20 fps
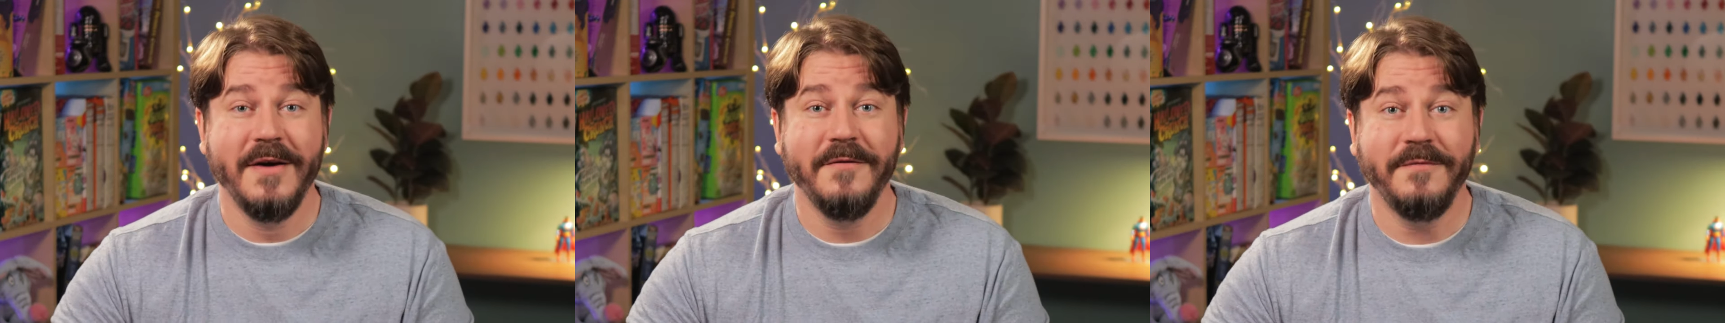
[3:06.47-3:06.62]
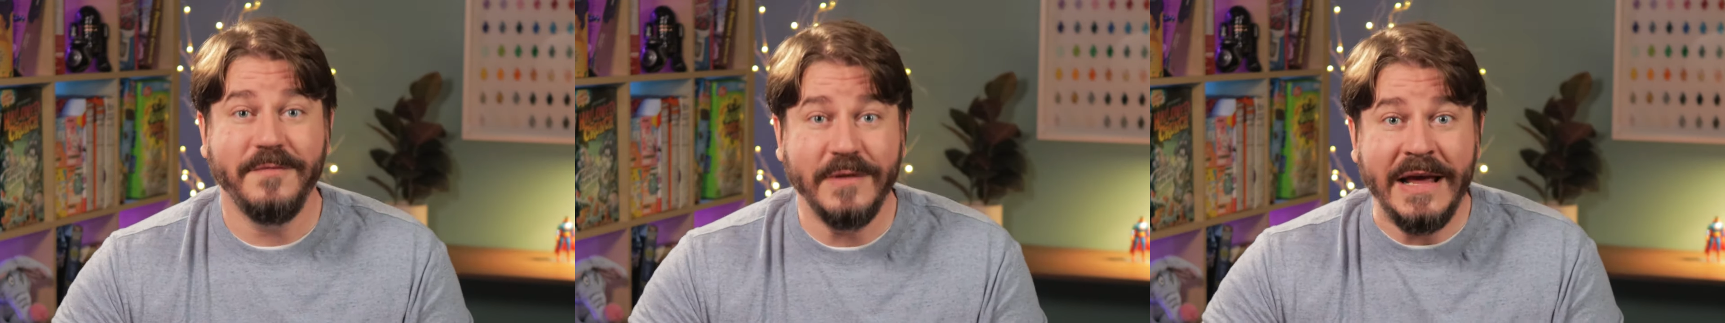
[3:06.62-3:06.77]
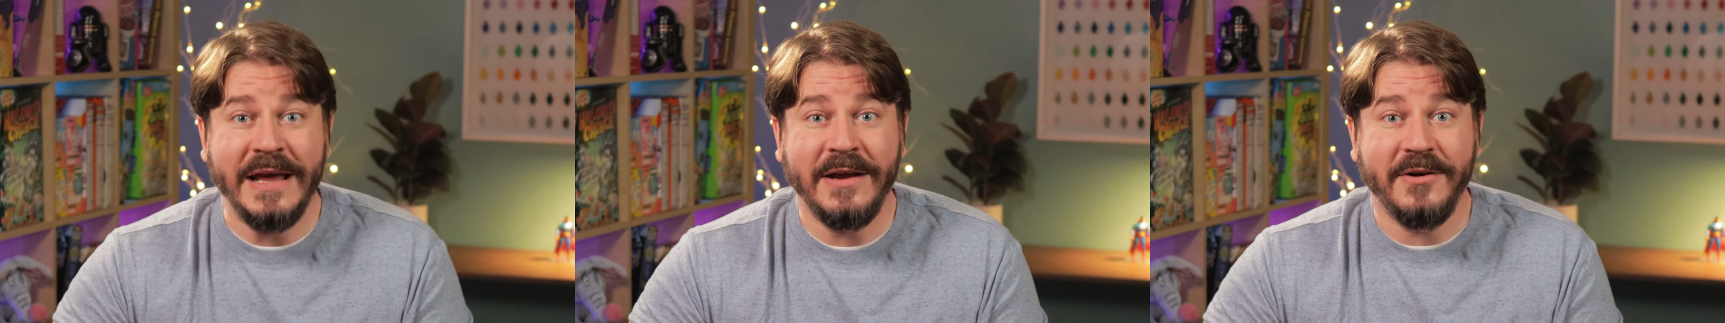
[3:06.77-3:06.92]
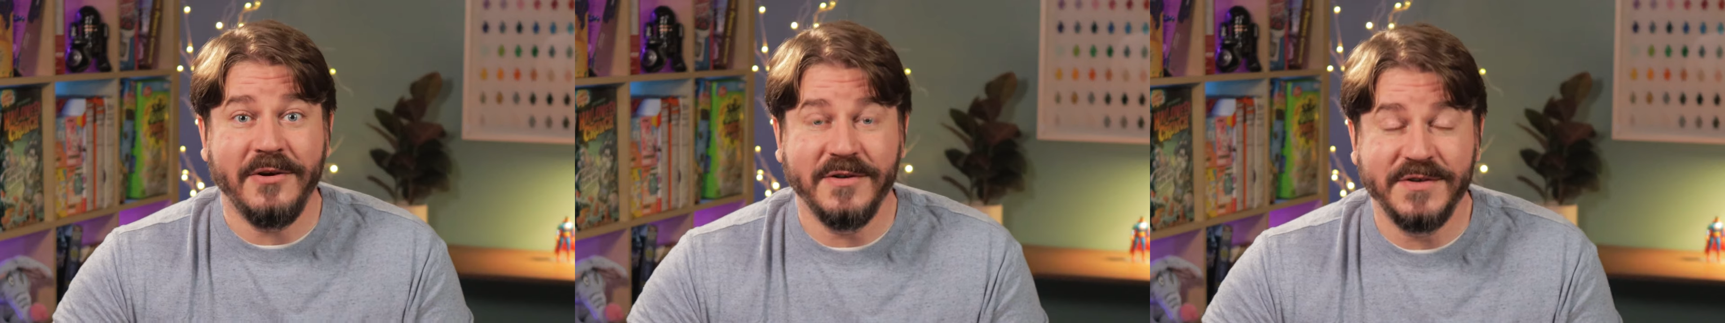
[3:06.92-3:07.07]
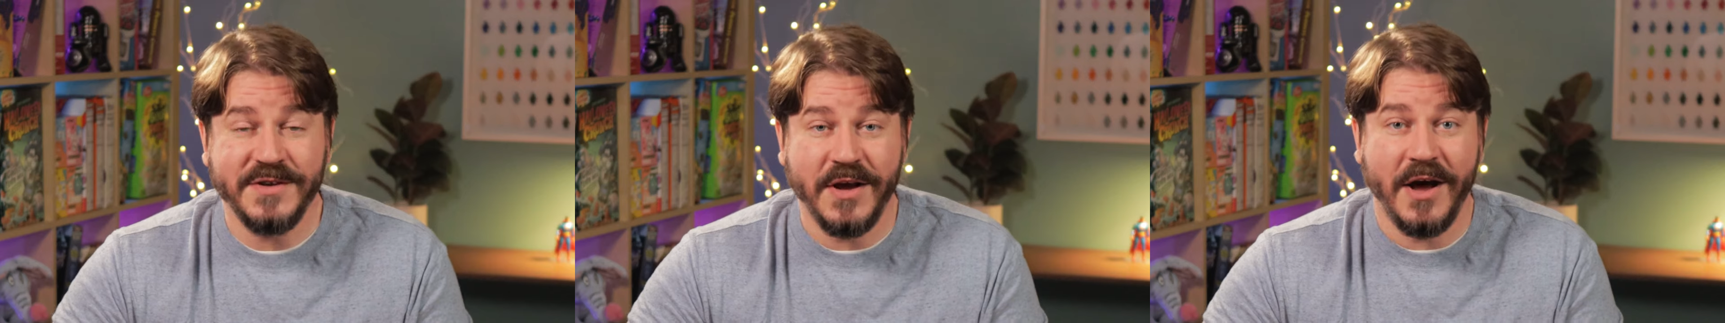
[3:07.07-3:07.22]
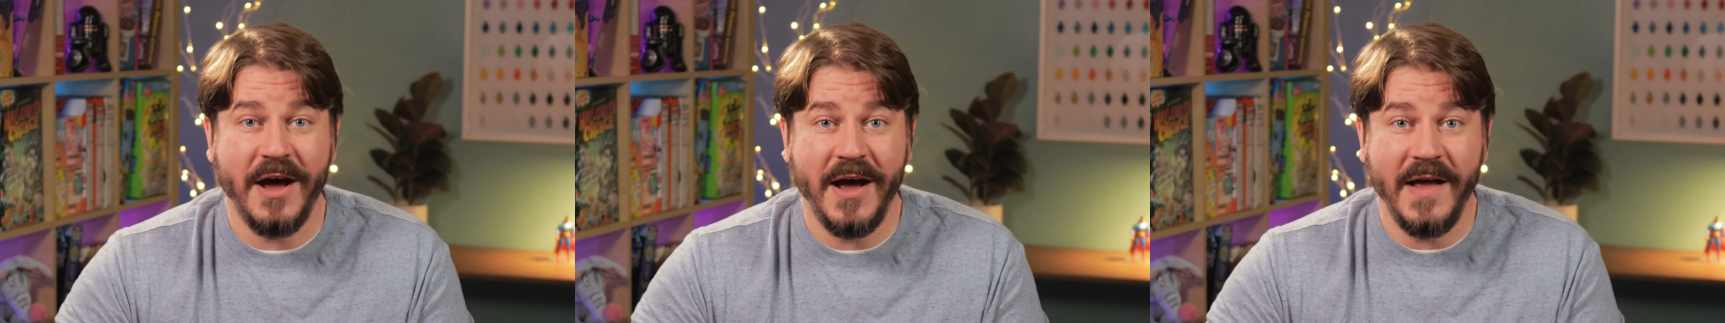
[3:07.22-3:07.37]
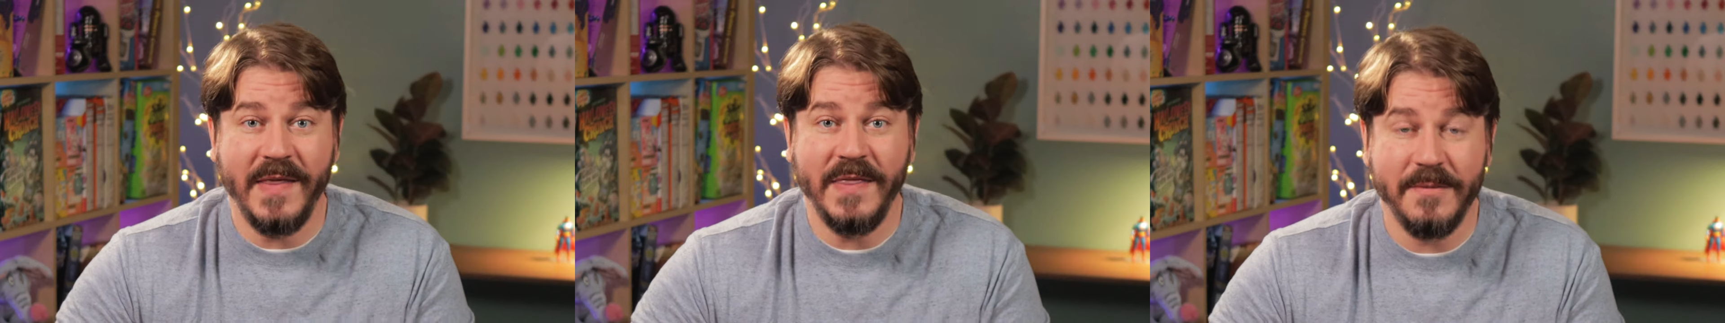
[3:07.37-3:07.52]
flankers
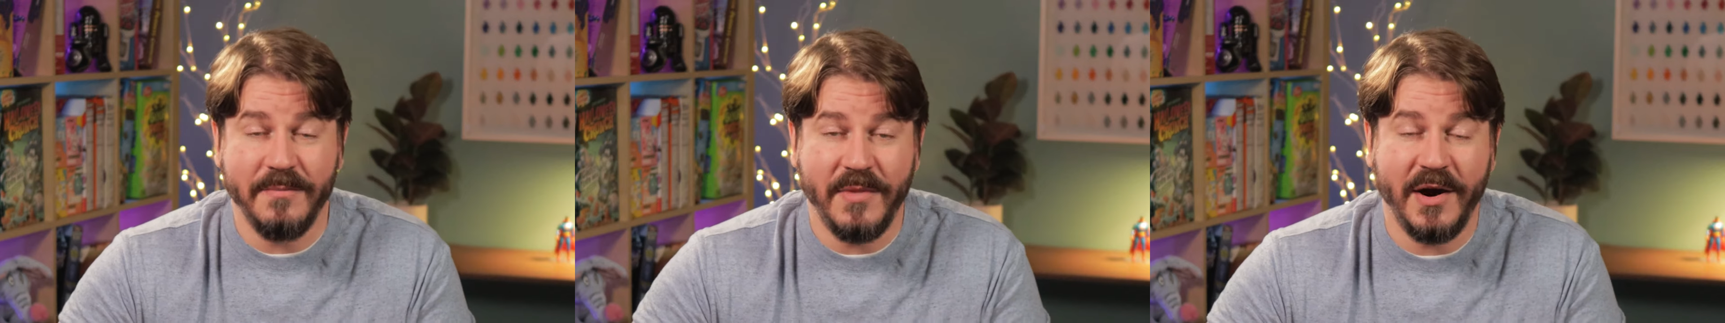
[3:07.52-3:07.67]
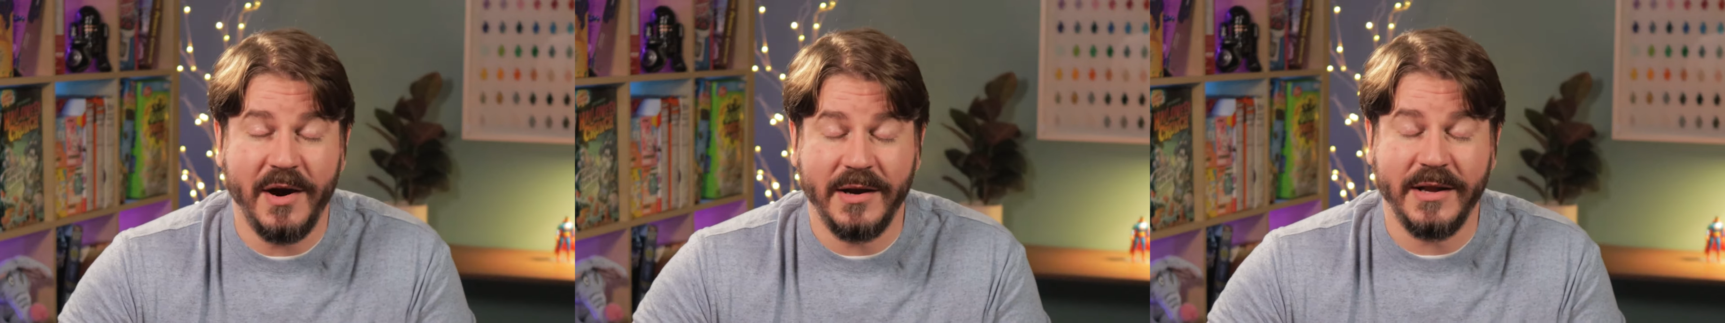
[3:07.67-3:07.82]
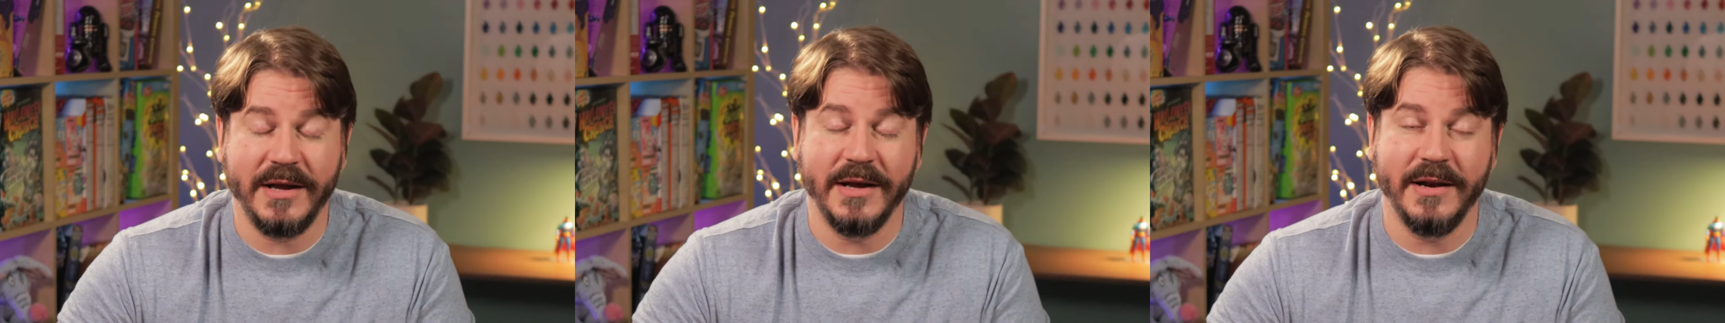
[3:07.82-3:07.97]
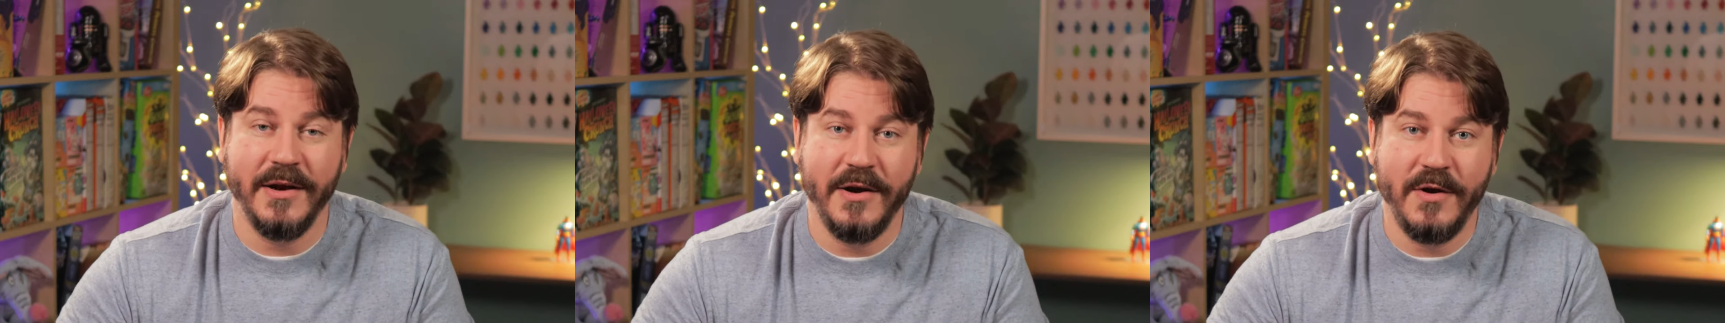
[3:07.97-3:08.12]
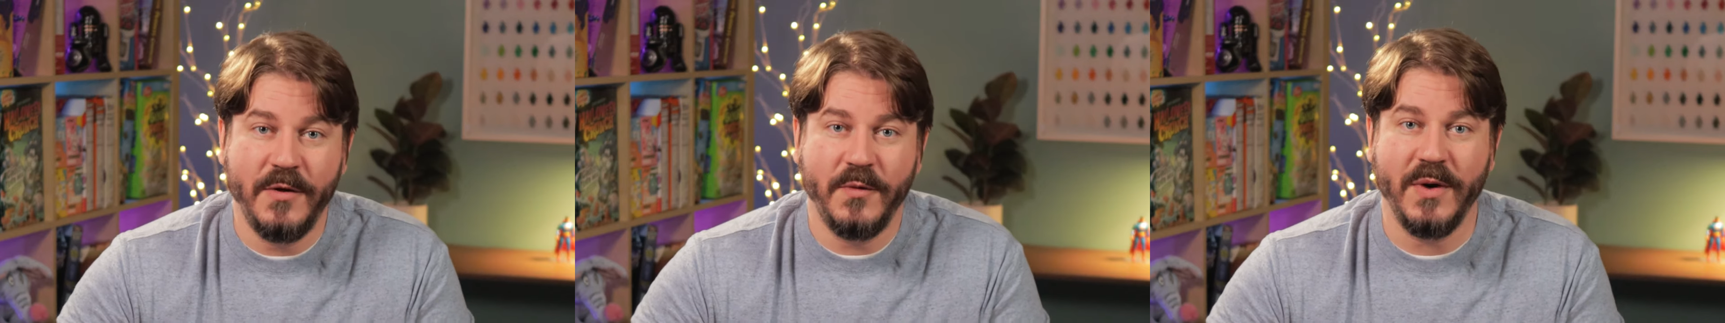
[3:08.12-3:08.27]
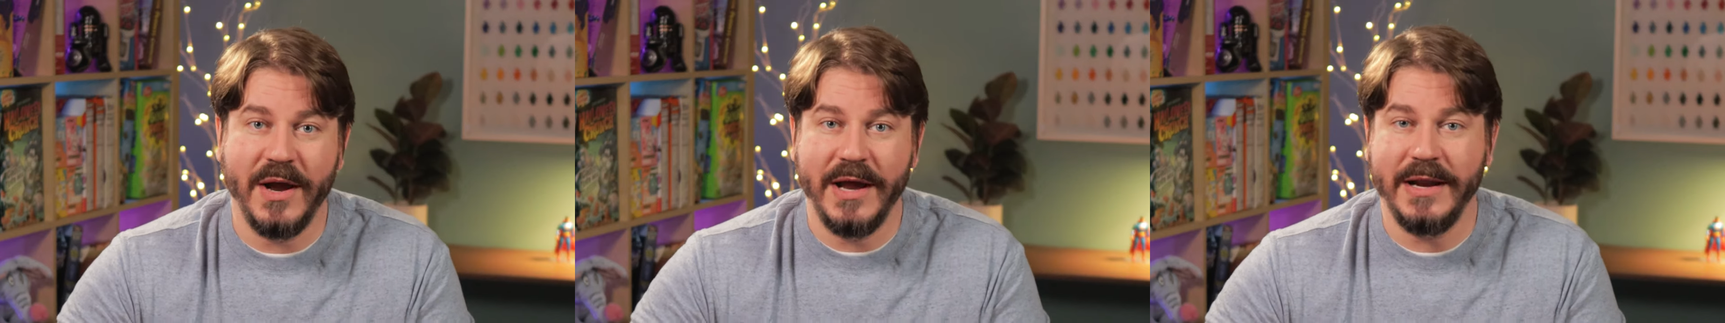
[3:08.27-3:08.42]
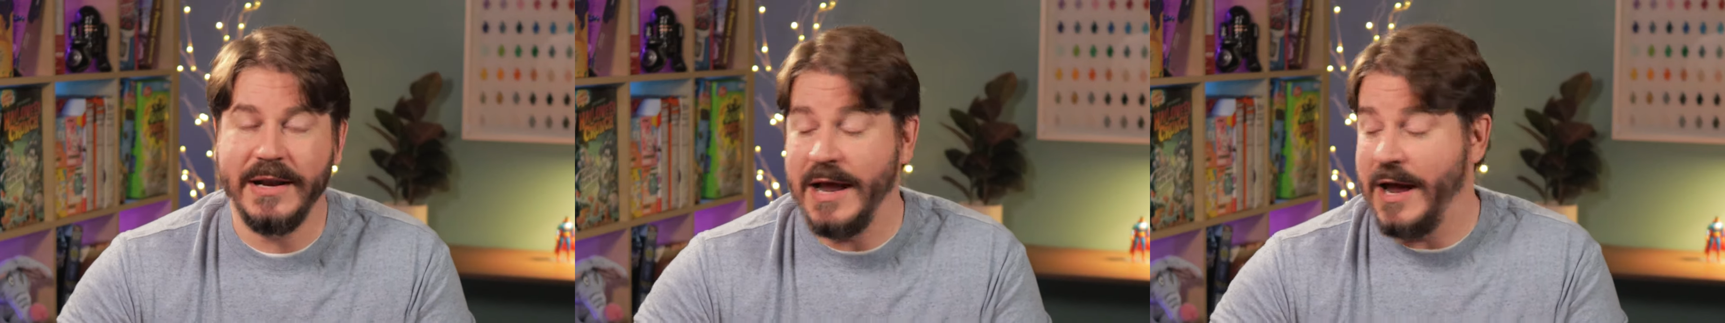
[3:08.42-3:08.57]
on the market
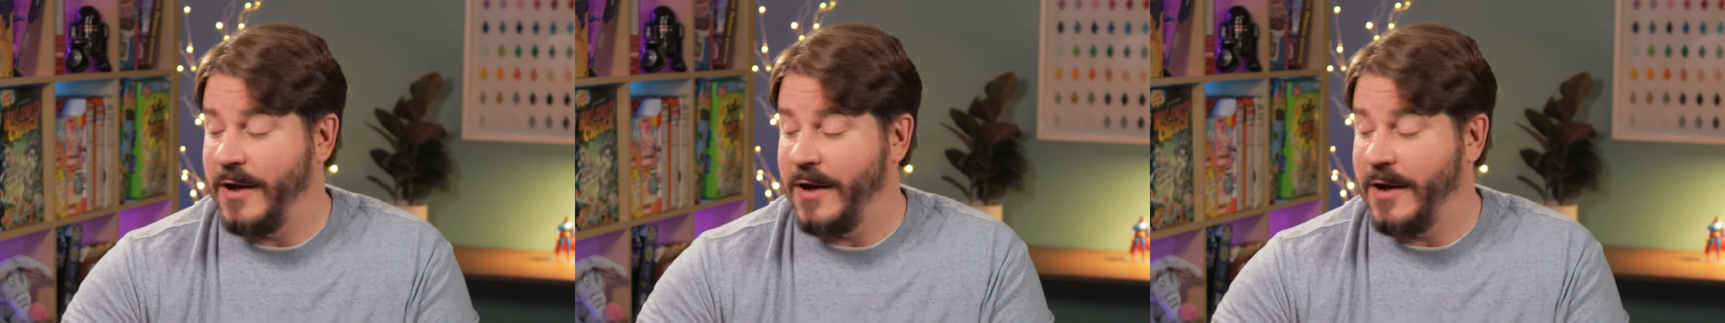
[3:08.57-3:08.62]
right